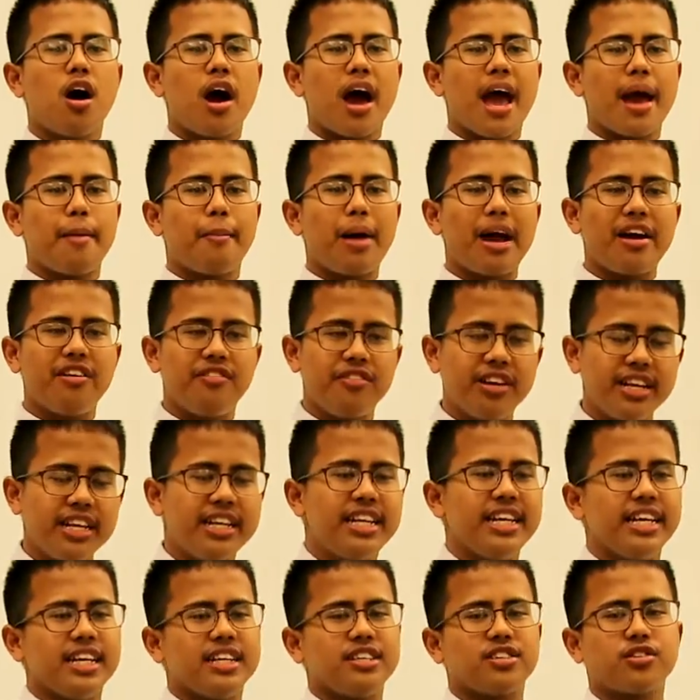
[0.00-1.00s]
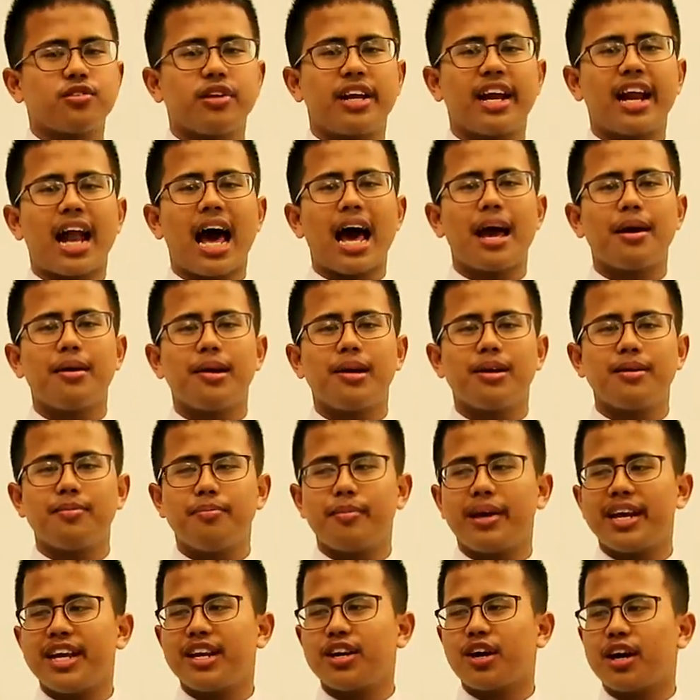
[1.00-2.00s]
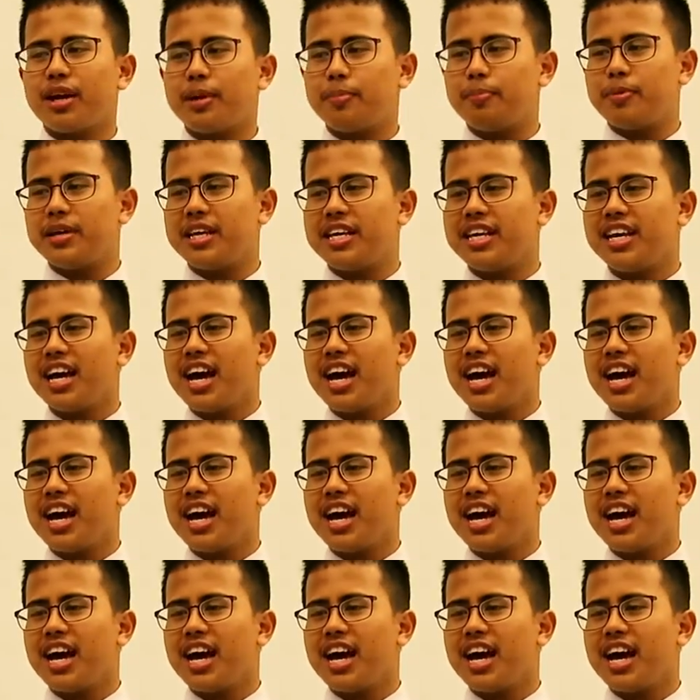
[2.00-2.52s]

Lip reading: am I reading, so that I may not be